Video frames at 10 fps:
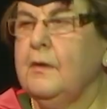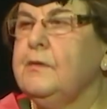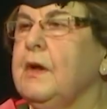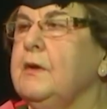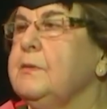
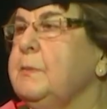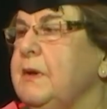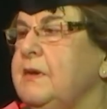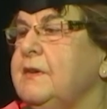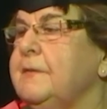Don't be
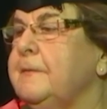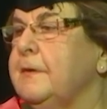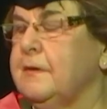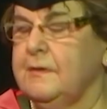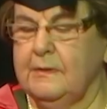
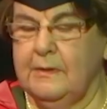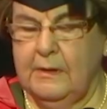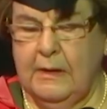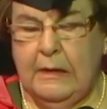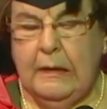indifferent.
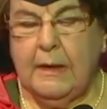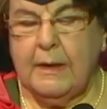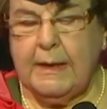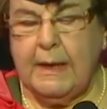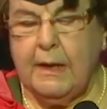
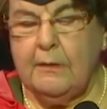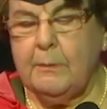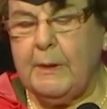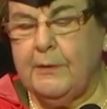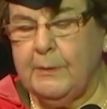Care
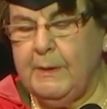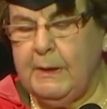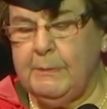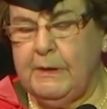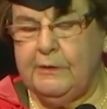about the
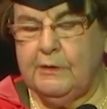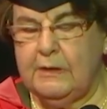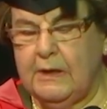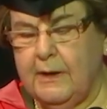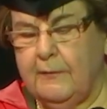people in your
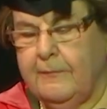life.